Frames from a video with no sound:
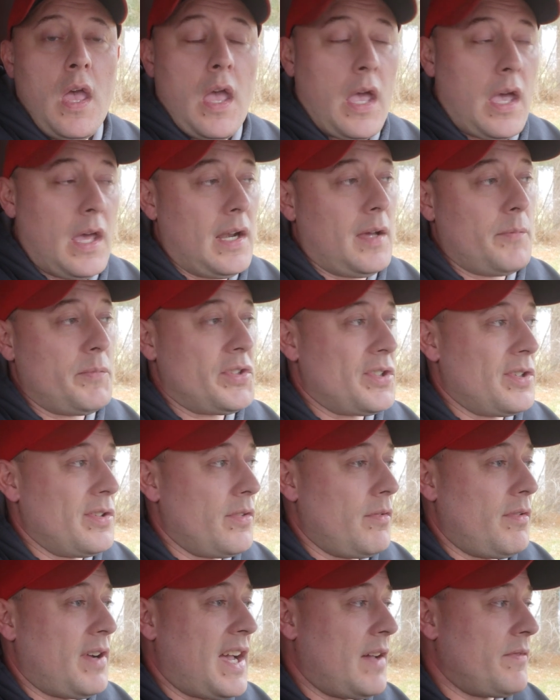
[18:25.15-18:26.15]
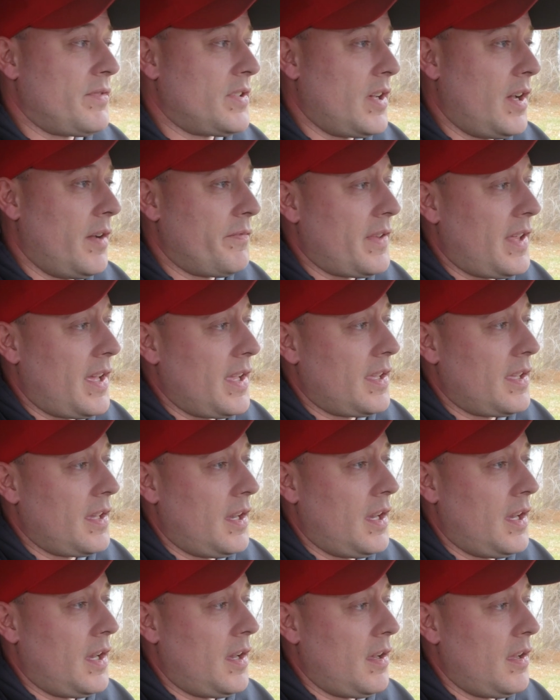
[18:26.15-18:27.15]
And I'm sure they'll have stuff like
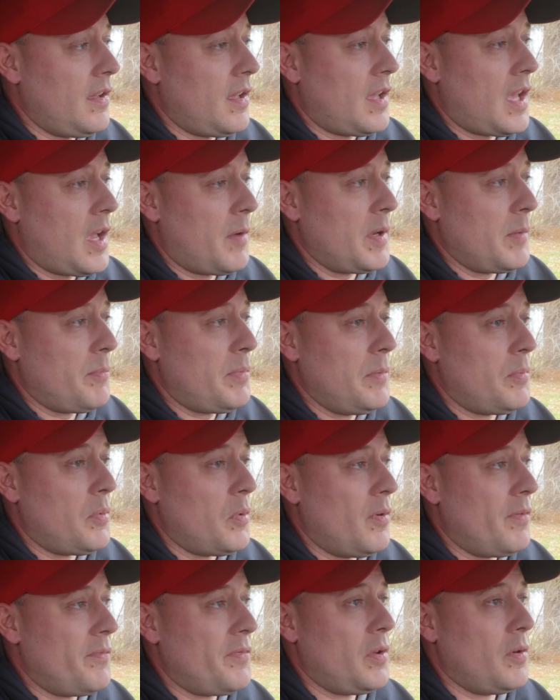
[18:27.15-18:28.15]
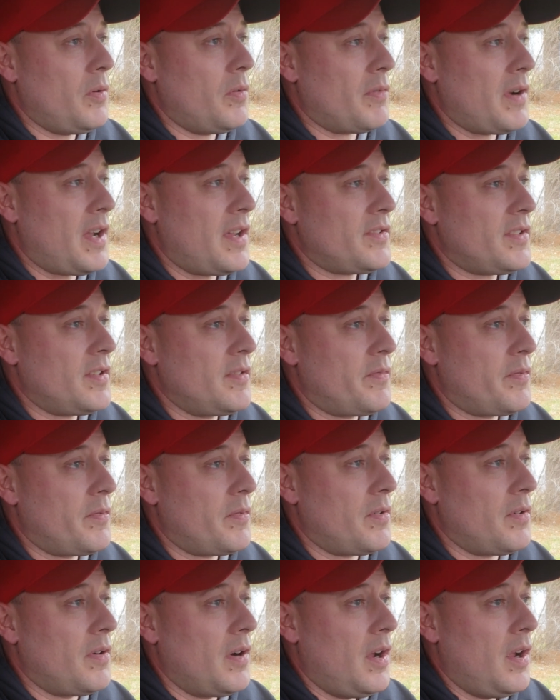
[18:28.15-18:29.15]
how many people have you arrested
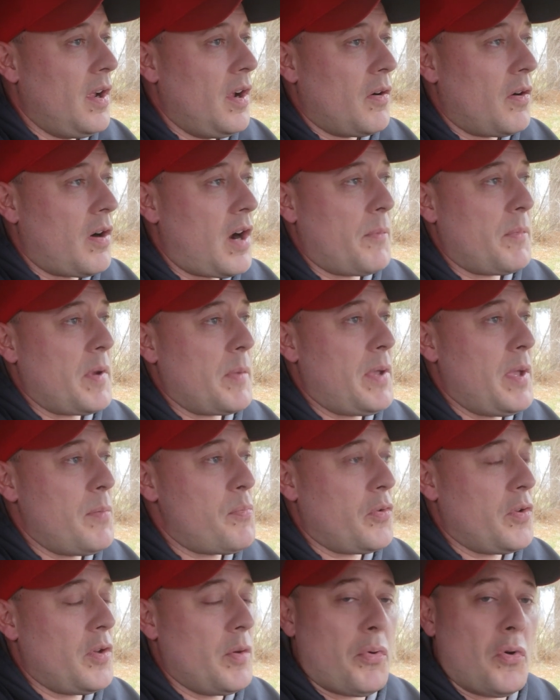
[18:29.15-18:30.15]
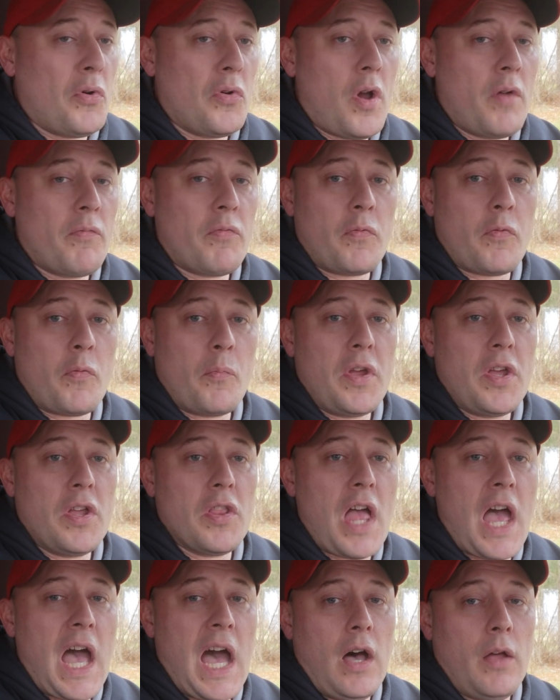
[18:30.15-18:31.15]
for, or how many people you pulled over for
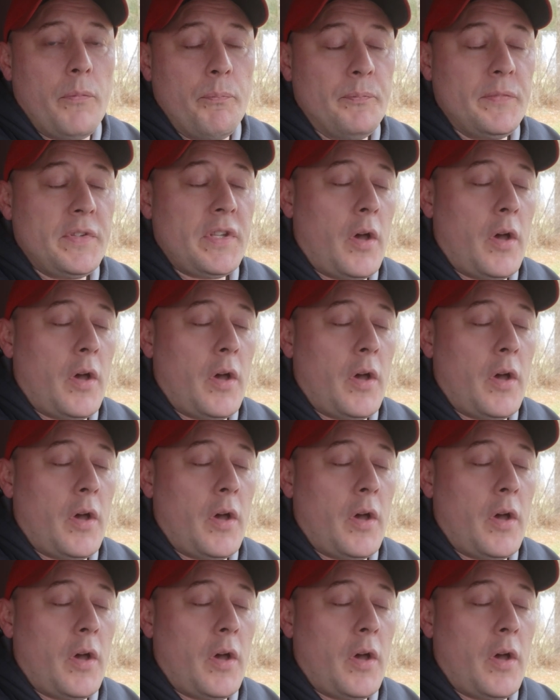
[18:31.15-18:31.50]
being loud.